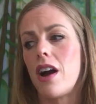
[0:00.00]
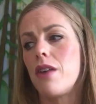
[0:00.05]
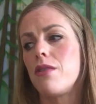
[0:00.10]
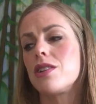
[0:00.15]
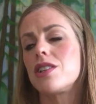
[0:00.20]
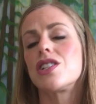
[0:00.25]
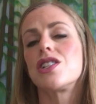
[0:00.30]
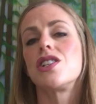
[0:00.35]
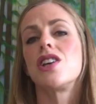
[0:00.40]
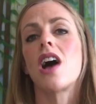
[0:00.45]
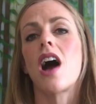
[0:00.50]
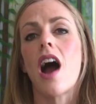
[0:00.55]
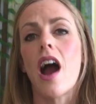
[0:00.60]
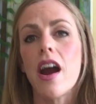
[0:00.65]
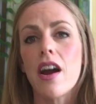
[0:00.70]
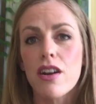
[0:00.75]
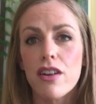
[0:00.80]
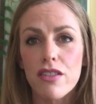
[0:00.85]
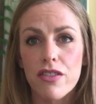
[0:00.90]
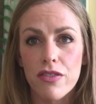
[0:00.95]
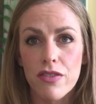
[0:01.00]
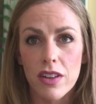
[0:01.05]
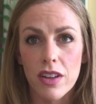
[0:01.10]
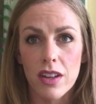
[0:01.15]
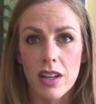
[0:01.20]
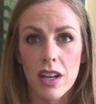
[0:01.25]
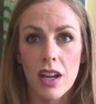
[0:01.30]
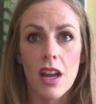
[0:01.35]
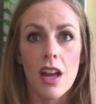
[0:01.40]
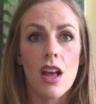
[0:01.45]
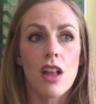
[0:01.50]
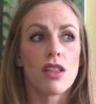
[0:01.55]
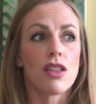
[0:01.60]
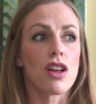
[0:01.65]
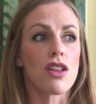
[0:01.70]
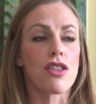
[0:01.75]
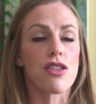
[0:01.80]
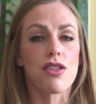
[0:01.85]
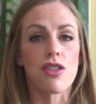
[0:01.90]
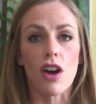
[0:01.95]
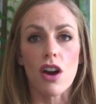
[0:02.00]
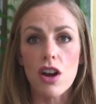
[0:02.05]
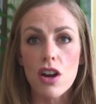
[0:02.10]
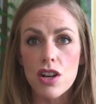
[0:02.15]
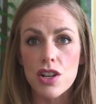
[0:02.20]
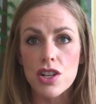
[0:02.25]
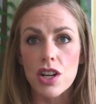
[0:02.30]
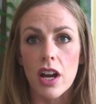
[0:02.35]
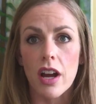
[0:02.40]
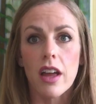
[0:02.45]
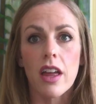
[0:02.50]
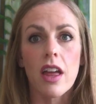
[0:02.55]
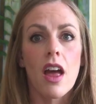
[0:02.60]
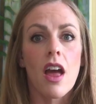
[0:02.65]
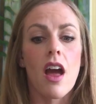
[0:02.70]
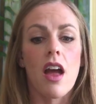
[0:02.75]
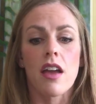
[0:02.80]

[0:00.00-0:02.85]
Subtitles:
I was tired of feeling lethargic.